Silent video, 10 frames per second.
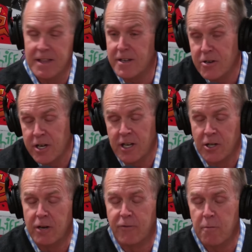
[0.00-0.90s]
you're going to
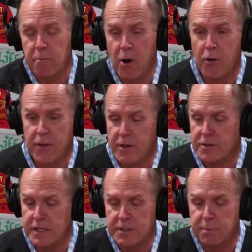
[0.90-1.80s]
learn from both of those
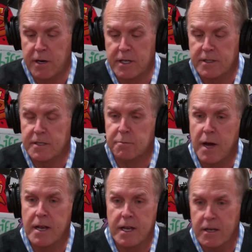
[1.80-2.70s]
experiences.
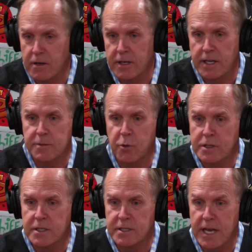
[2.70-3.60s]
But against
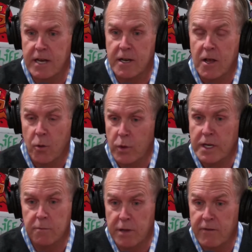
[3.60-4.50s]
Boise State, we
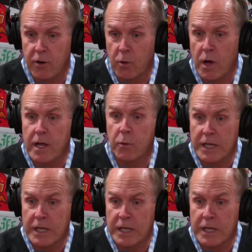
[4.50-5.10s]
didn't play very well and we